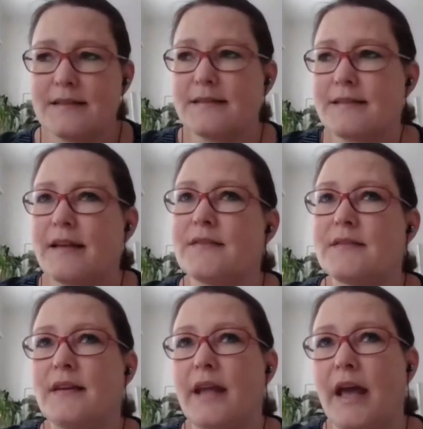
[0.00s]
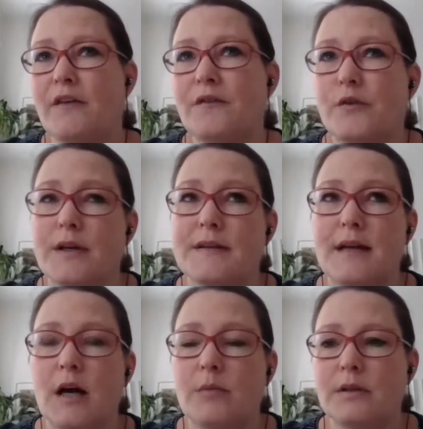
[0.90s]
in the sense that they have, for
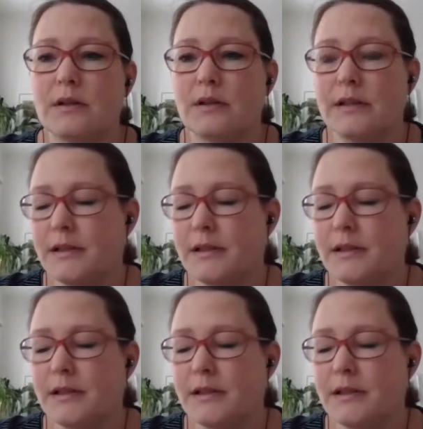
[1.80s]
example,